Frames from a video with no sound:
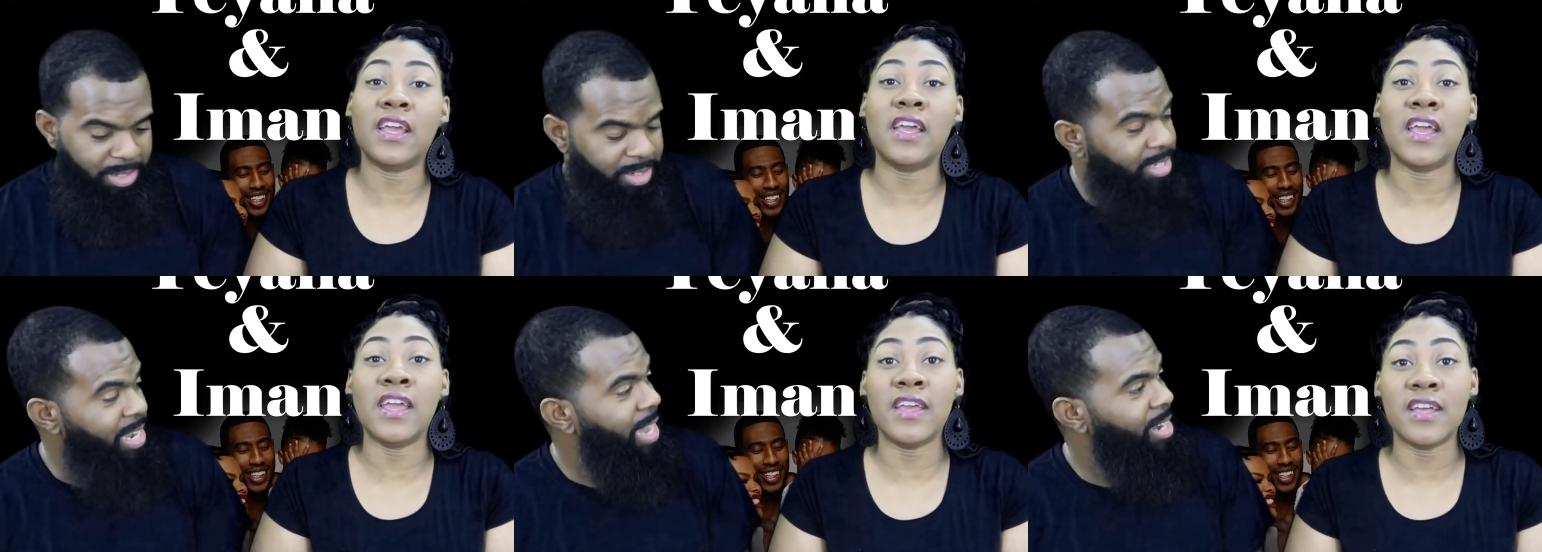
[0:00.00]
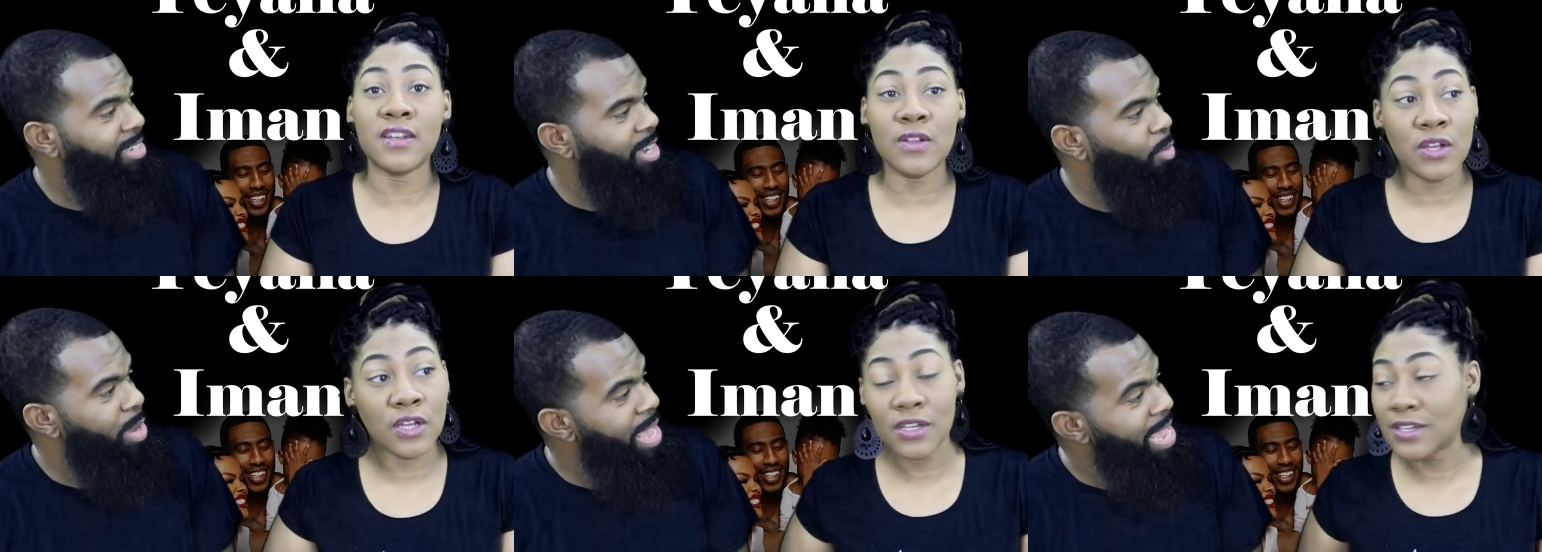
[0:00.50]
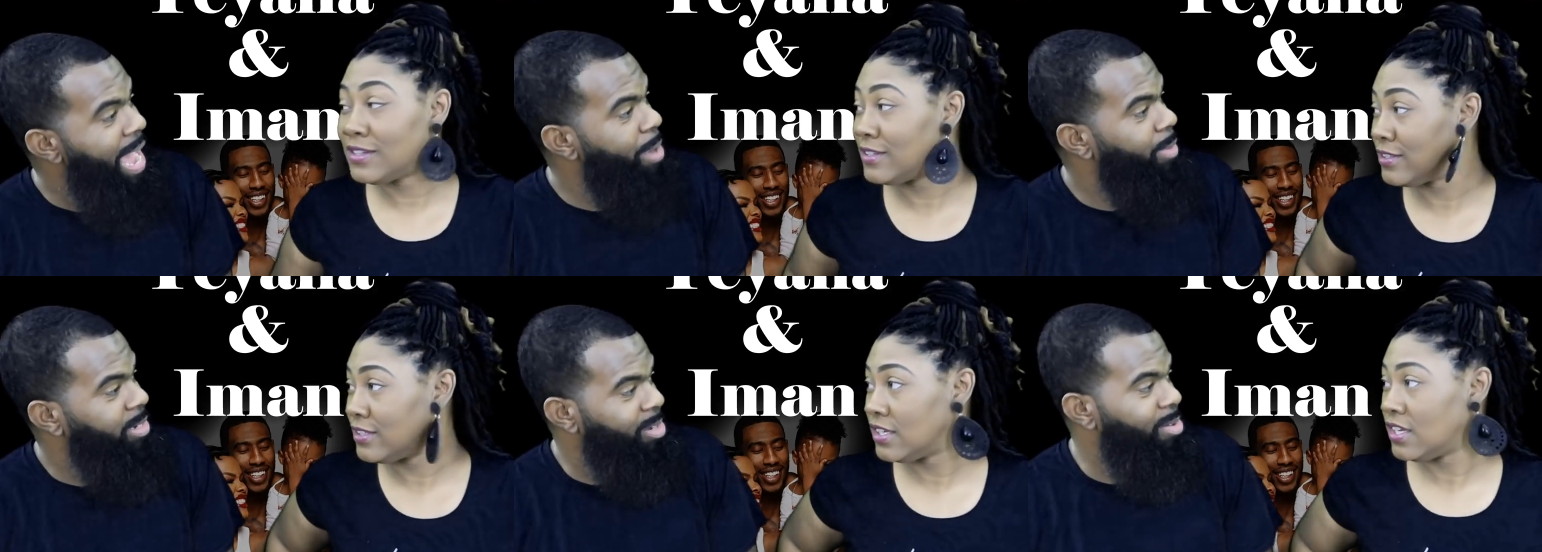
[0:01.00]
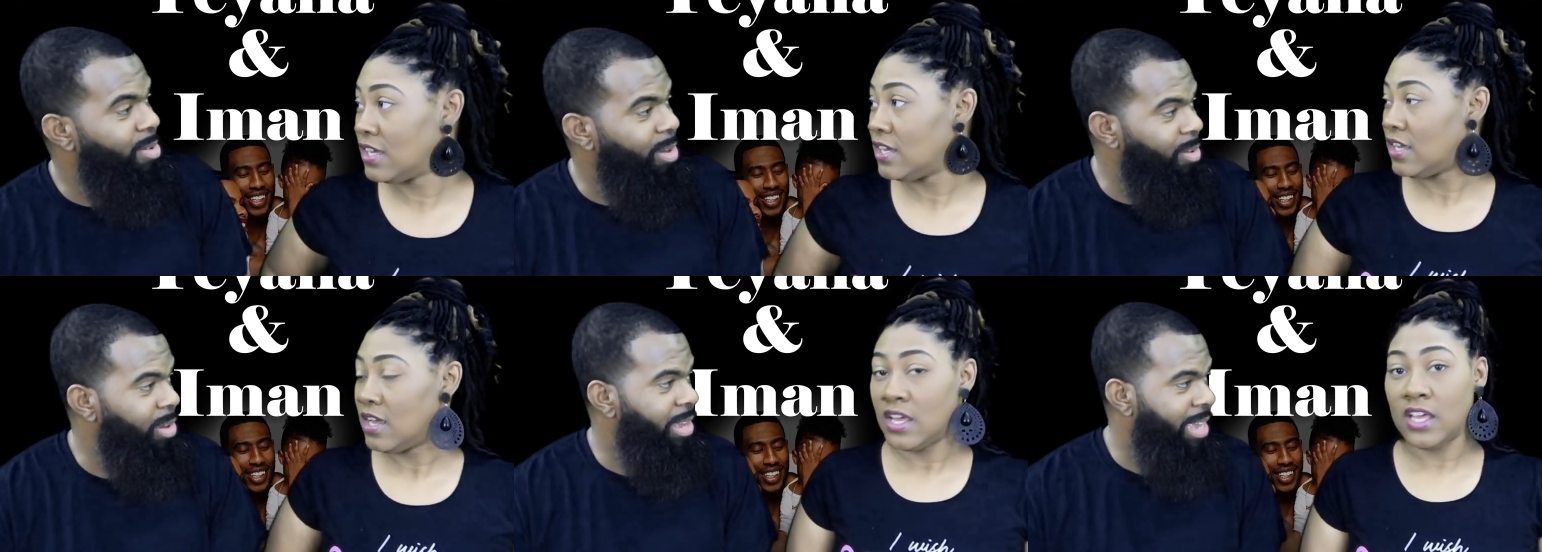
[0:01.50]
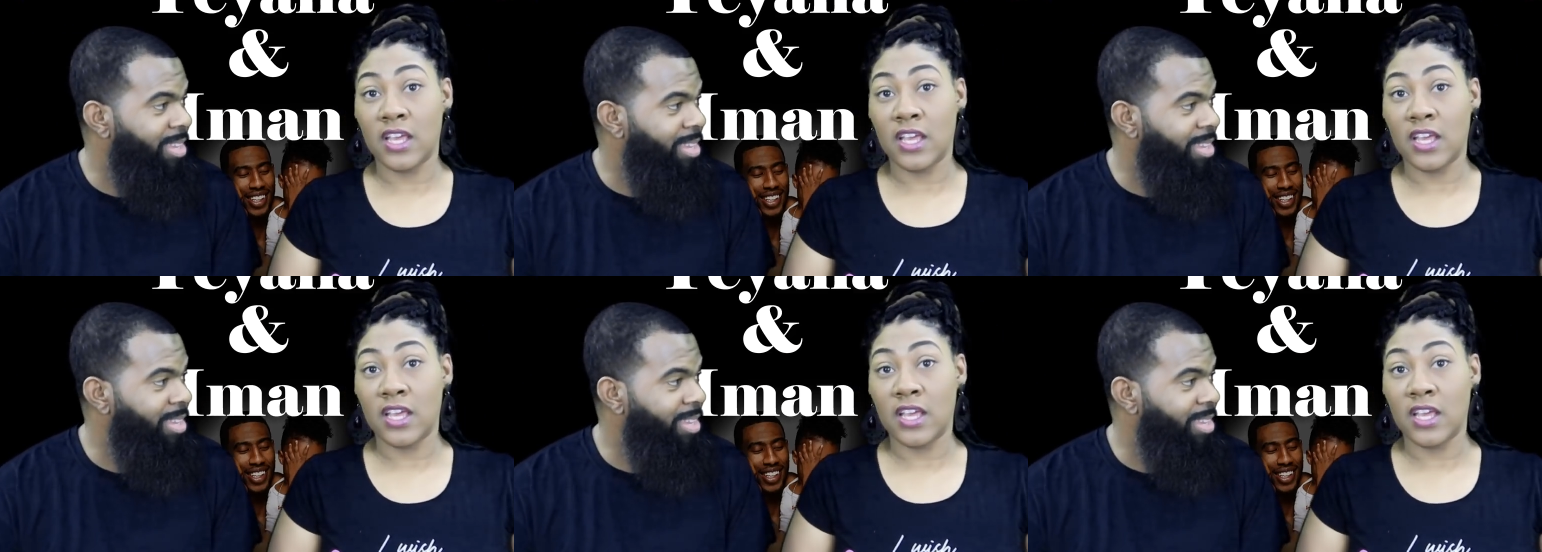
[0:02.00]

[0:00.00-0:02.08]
Speaker 1: much a challenge. because we ain't got much going on.